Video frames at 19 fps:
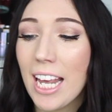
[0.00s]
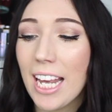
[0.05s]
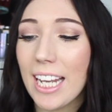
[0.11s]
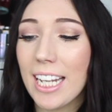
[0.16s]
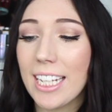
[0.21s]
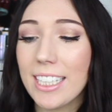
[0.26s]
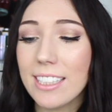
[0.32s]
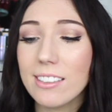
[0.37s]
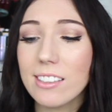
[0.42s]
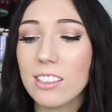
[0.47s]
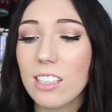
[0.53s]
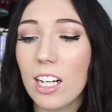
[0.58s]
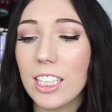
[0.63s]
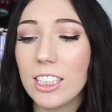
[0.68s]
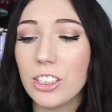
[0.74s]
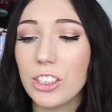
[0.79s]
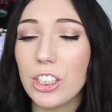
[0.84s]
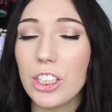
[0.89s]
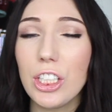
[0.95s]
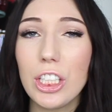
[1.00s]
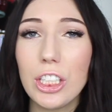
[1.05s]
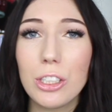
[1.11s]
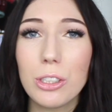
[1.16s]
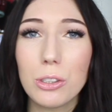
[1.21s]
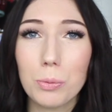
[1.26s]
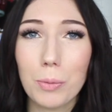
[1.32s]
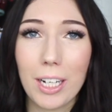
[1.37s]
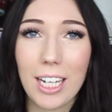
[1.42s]
It is starting to
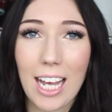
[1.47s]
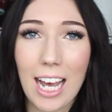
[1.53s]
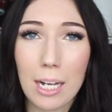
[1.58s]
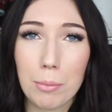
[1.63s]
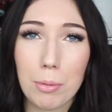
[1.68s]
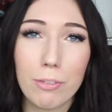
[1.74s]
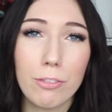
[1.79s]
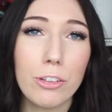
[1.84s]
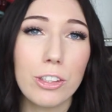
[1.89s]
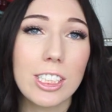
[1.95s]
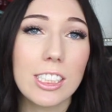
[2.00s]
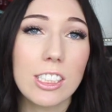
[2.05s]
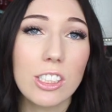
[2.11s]
lose what I had before.